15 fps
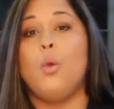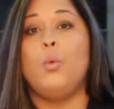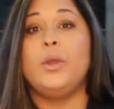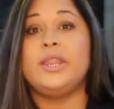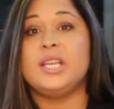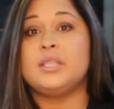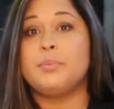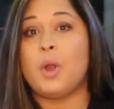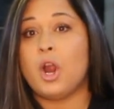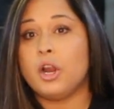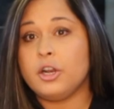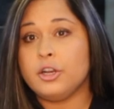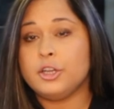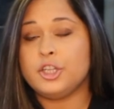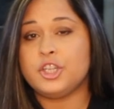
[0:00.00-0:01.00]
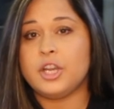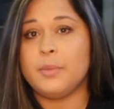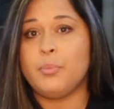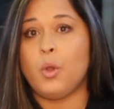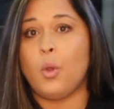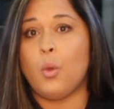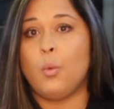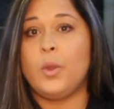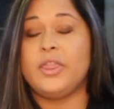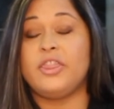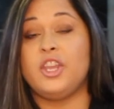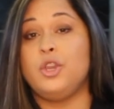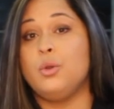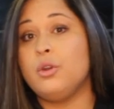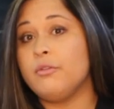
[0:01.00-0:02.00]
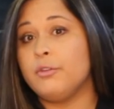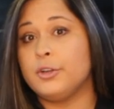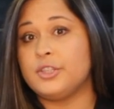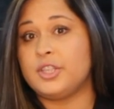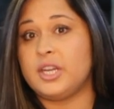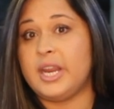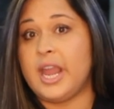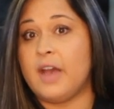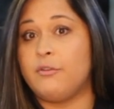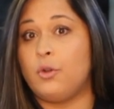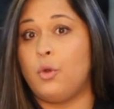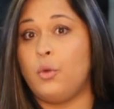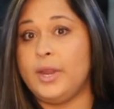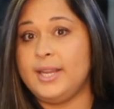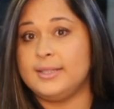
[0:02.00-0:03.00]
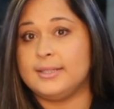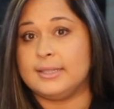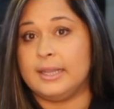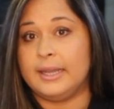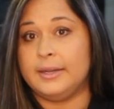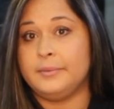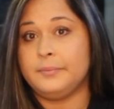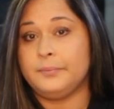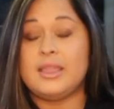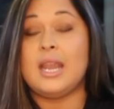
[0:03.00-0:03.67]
With this partnership with the University of Queensland,